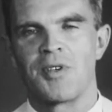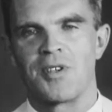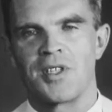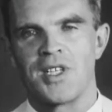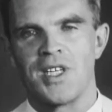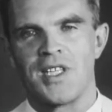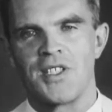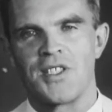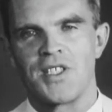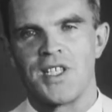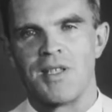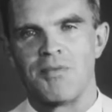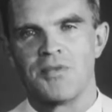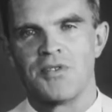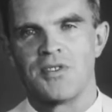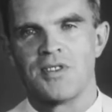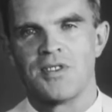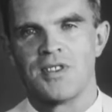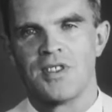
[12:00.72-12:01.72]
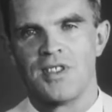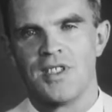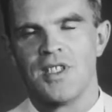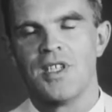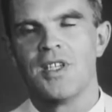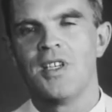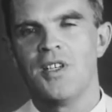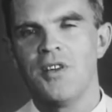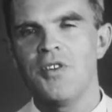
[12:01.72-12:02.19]
chemical concepts.
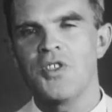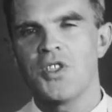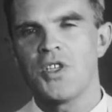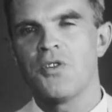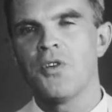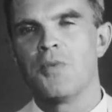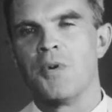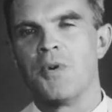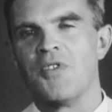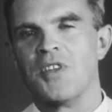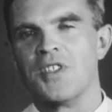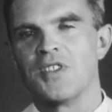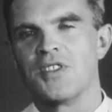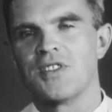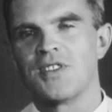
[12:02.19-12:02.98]
Here is a group of